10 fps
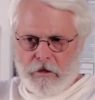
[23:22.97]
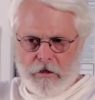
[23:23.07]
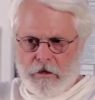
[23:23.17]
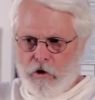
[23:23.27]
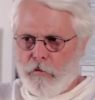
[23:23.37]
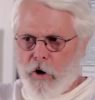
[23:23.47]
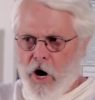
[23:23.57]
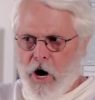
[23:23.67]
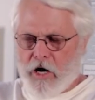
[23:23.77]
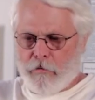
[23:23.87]

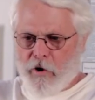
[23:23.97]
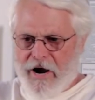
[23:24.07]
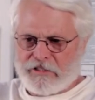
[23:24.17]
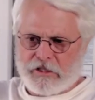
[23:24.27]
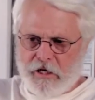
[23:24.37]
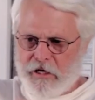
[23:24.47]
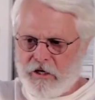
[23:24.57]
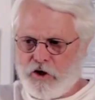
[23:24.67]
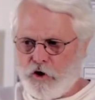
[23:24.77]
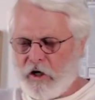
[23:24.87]
Omaha, Nebraska.
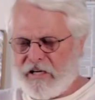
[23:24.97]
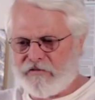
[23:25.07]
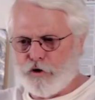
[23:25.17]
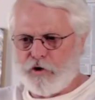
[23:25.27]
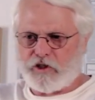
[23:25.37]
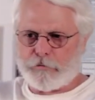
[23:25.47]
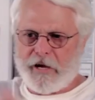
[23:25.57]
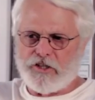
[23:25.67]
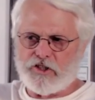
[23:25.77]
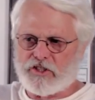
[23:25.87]
And you leaf through these
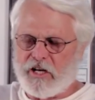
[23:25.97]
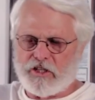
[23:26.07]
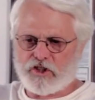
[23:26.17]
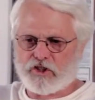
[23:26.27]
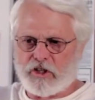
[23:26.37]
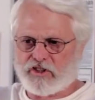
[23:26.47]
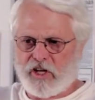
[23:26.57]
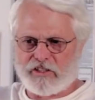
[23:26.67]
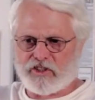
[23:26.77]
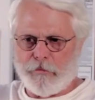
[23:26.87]
pages, and it just looks
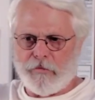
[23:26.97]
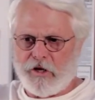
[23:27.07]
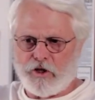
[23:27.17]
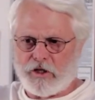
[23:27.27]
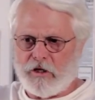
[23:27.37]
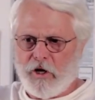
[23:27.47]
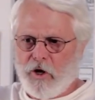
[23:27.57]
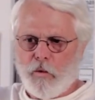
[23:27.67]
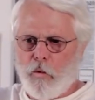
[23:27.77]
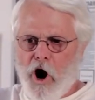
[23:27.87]
like something that you could
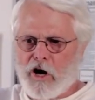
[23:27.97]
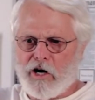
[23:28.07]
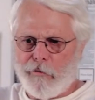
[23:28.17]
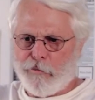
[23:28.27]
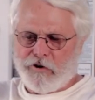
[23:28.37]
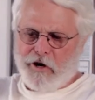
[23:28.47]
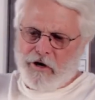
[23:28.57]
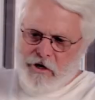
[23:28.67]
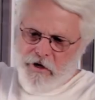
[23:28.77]
walk up with a